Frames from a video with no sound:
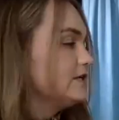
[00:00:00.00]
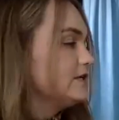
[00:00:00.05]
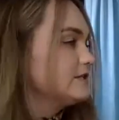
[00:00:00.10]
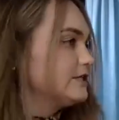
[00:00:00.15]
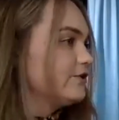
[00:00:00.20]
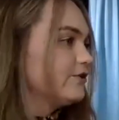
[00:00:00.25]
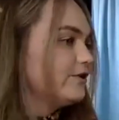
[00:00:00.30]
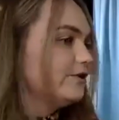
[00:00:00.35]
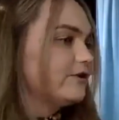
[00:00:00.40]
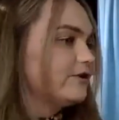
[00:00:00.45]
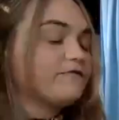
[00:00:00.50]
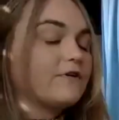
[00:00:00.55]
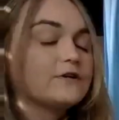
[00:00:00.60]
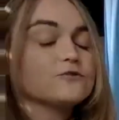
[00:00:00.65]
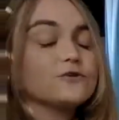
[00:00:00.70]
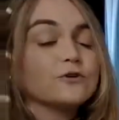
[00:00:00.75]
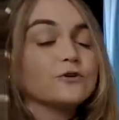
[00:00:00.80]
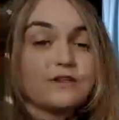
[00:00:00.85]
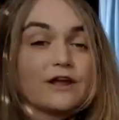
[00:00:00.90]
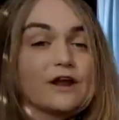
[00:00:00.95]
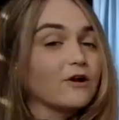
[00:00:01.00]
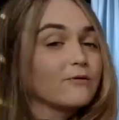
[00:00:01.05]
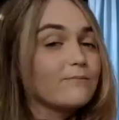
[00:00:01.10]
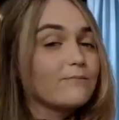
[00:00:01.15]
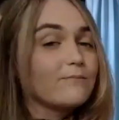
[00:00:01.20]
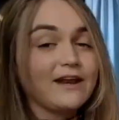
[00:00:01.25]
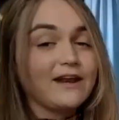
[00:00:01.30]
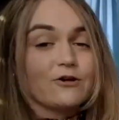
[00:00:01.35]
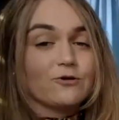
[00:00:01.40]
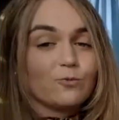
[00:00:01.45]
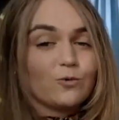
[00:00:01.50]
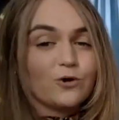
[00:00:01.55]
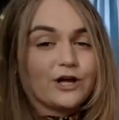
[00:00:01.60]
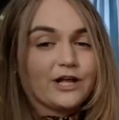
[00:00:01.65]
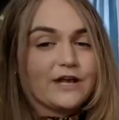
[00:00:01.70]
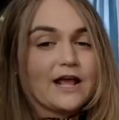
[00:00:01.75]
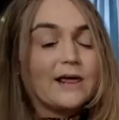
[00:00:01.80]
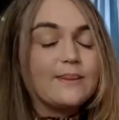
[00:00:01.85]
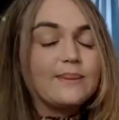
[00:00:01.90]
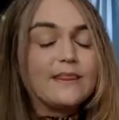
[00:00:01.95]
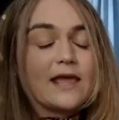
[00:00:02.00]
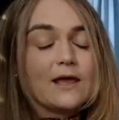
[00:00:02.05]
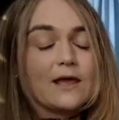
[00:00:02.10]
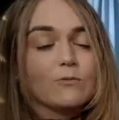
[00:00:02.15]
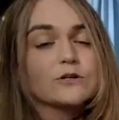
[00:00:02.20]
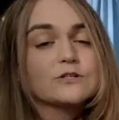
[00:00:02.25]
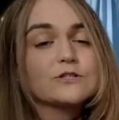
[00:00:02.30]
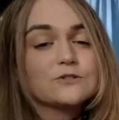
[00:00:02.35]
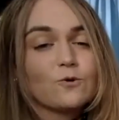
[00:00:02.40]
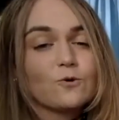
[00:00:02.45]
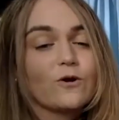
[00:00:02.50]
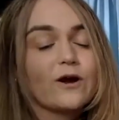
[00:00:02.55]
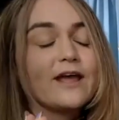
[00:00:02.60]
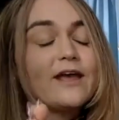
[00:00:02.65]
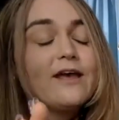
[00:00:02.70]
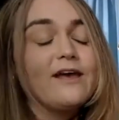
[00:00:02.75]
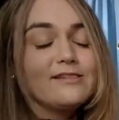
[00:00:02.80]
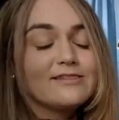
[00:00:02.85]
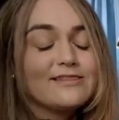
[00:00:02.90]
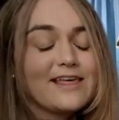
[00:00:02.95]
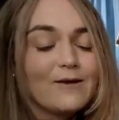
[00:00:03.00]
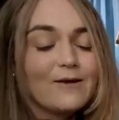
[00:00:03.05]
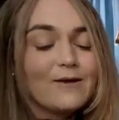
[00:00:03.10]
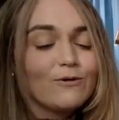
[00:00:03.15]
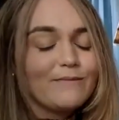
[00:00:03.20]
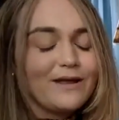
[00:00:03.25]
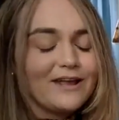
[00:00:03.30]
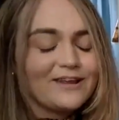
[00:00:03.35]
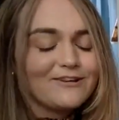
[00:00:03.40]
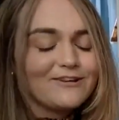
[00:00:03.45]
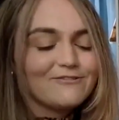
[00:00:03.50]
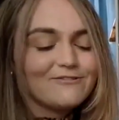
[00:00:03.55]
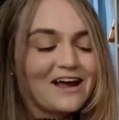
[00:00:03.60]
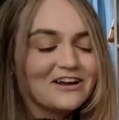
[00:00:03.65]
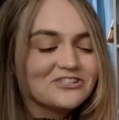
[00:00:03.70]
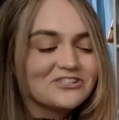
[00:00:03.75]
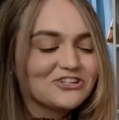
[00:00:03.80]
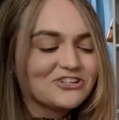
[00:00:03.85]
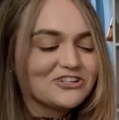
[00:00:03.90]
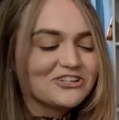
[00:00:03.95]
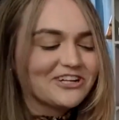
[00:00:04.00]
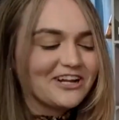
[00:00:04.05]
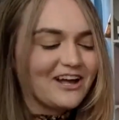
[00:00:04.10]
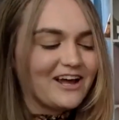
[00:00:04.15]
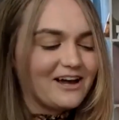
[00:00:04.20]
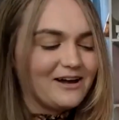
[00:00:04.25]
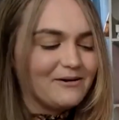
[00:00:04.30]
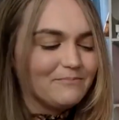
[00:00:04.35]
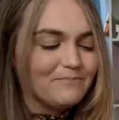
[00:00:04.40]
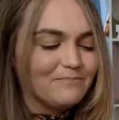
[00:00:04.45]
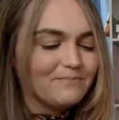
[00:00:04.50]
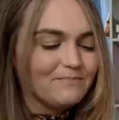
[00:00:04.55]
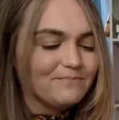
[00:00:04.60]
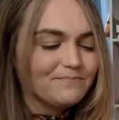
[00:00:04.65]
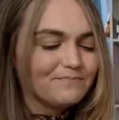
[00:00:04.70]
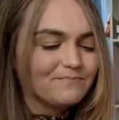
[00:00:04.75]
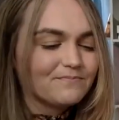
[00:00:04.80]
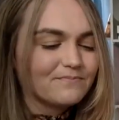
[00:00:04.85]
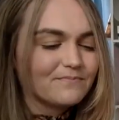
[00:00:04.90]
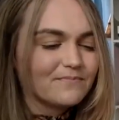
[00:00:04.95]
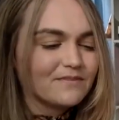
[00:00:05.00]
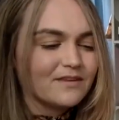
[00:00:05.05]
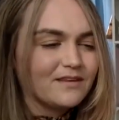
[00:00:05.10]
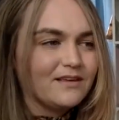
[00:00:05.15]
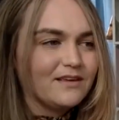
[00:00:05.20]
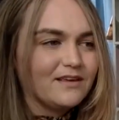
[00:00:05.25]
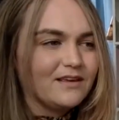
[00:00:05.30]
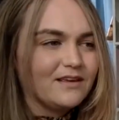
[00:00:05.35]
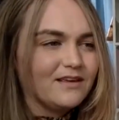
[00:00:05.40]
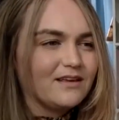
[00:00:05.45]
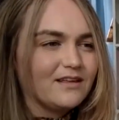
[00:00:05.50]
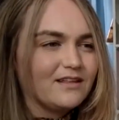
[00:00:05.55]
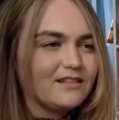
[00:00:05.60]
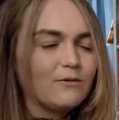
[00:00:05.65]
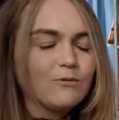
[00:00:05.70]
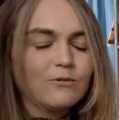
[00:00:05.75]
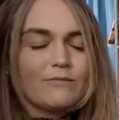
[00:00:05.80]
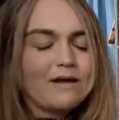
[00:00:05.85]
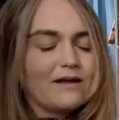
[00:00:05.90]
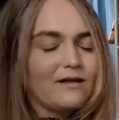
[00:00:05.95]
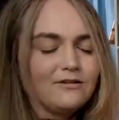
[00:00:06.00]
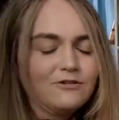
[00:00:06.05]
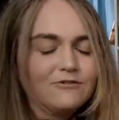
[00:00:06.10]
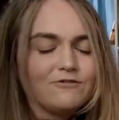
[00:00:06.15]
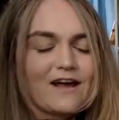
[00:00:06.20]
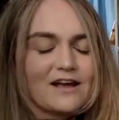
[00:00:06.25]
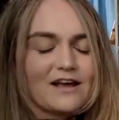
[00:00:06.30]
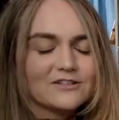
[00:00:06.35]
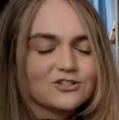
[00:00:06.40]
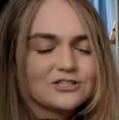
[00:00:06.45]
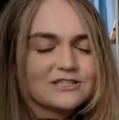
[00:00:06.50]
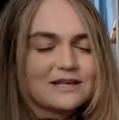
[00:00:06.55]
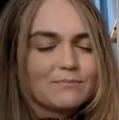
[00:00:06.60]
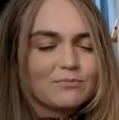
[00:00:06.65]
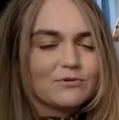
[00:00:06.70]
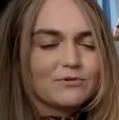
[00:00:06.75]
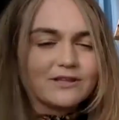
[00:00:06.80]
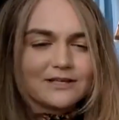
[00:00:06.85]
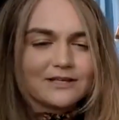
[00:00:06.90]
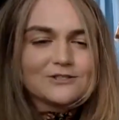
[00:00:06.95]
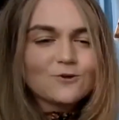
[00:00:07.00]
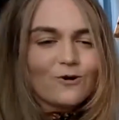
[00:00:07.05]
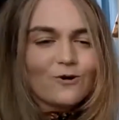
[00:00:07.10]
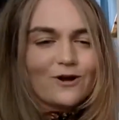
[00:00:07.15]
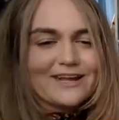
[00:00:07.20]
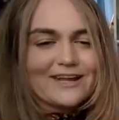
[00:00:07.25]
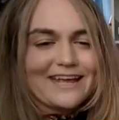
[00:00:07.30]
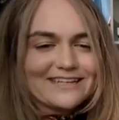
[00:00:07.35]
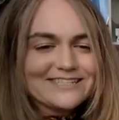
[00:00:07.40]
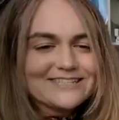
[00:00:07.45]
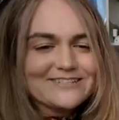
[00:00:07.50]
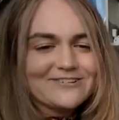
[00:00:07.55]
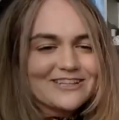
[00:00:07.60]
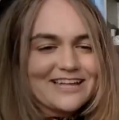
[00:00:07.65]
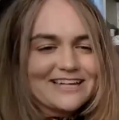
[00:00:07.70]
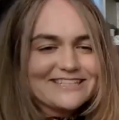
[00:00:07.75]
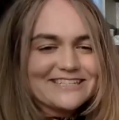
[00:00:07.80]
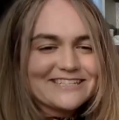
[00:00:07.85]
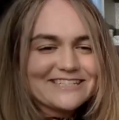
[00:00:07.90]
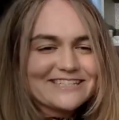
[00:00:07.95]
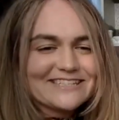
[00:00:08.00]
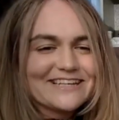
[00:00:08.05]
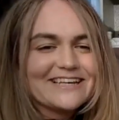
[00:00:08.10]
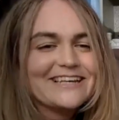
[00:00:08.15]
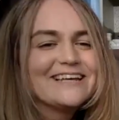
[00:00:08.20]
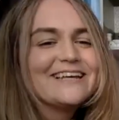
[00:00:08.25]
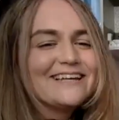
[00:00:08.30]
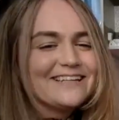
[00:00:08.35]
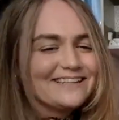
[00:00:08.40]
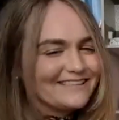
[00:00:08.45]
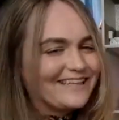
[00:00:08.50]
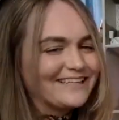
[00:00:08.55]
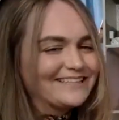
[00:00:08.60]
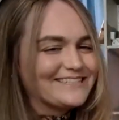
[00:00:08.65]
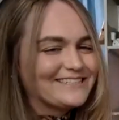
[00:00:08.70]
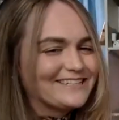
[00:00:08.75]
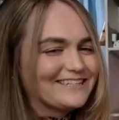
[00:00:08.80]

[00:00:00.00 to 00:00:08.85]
interior and front door, they're made out of wood, and they were sorry, oh. they were manufactured. Um, they were manufactured separately. Sorry, yes, no, that's that's.